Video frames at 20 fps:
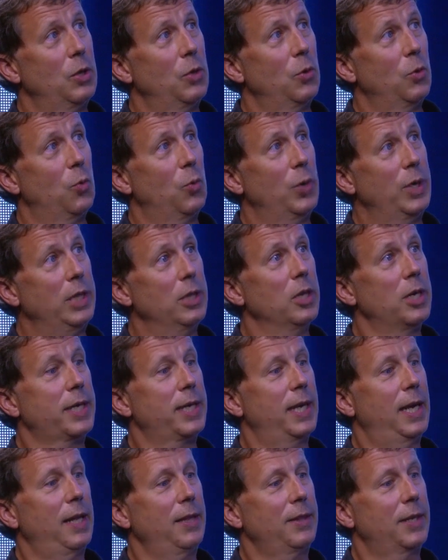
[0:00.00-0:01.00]
we look
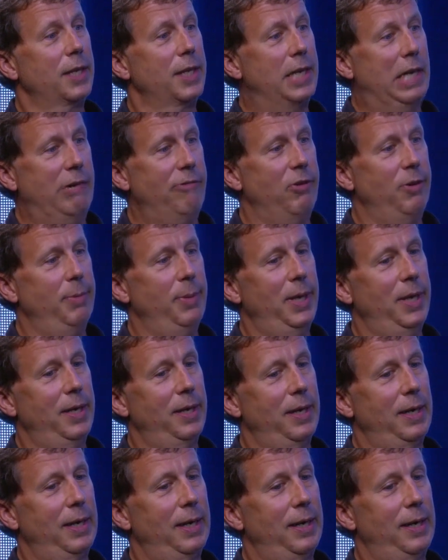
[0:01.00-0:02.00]
at the
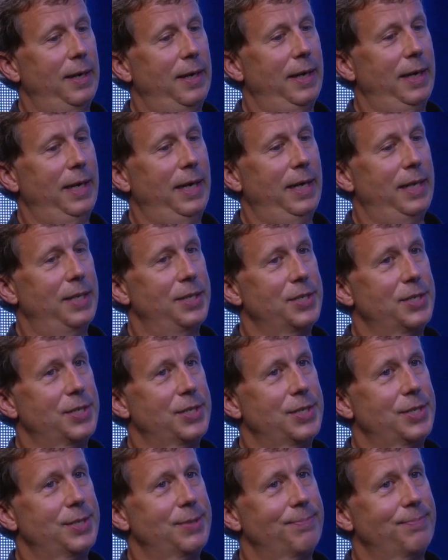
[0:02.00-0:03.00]
government
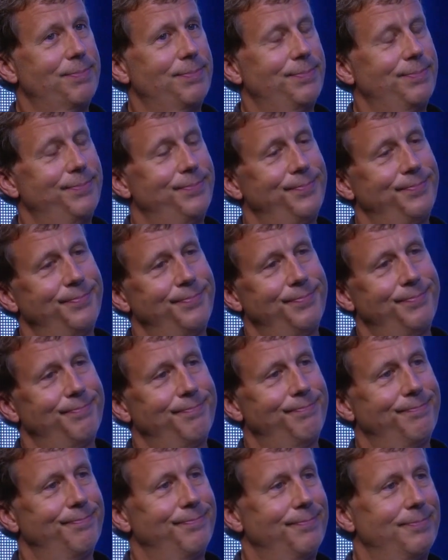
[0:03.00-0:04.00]
as
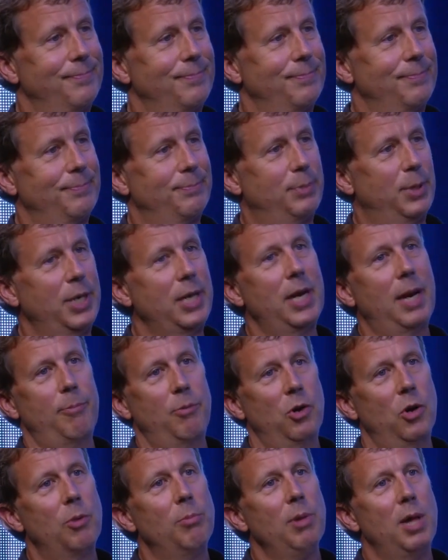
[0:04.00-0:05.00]
putting up
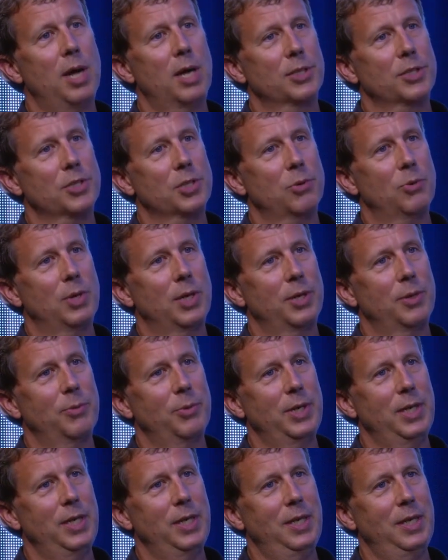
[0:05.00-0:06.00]
roadblocks to what
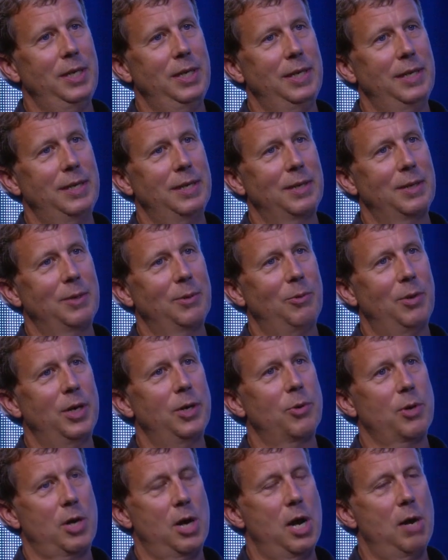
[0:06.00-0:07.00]
we want
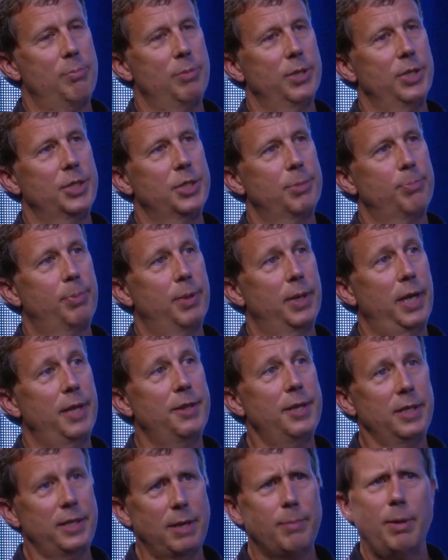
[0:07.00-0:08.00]
to accomplish, but I
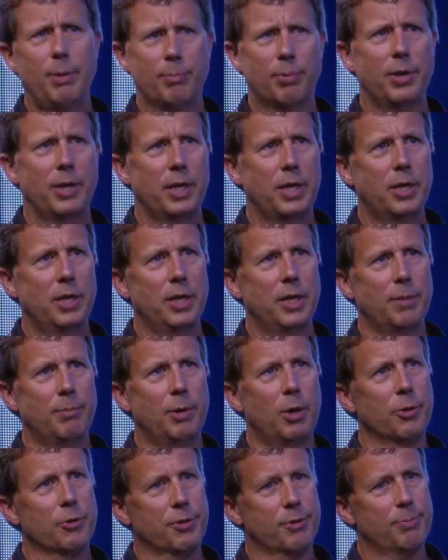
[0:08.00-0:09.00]
think they've been pretty good,
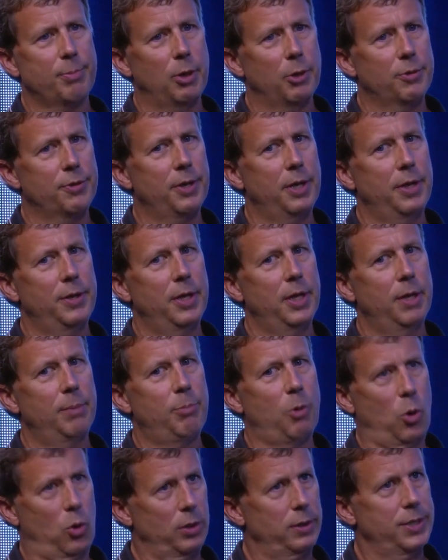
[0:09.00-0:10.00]
both on the
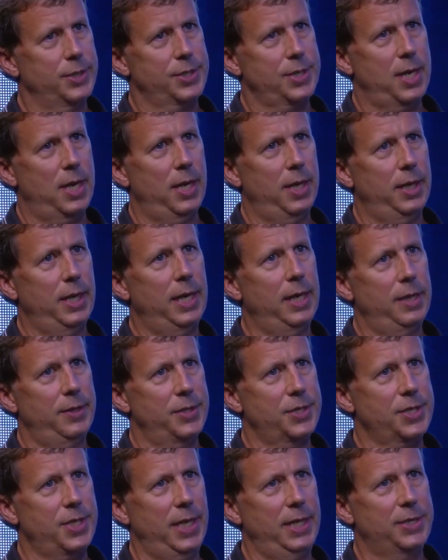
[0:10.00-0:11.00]
Portland side and on the
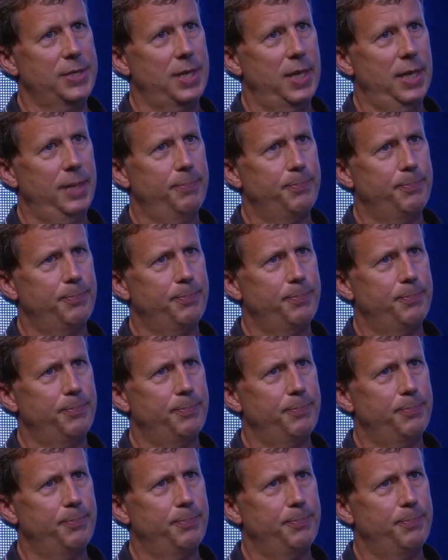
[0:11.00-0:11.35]
state side.